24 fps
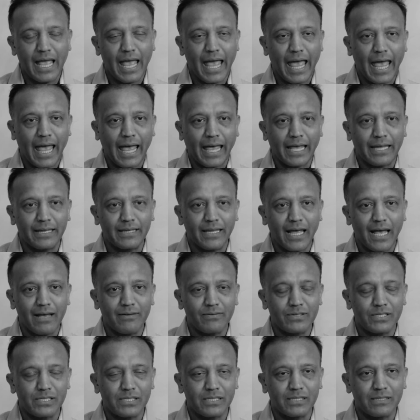and
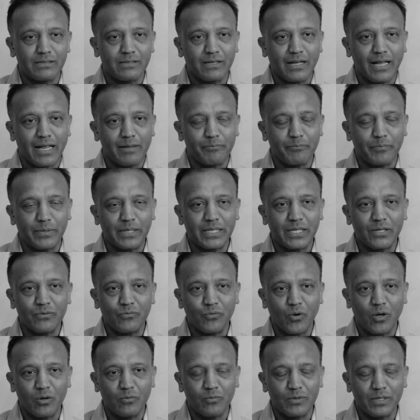after being
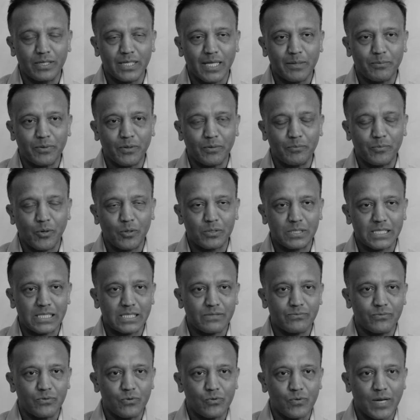involved with a couple of projects
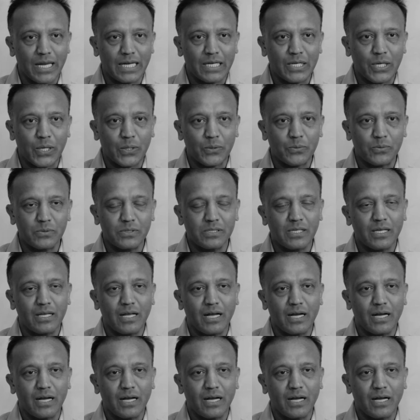for Red Nose,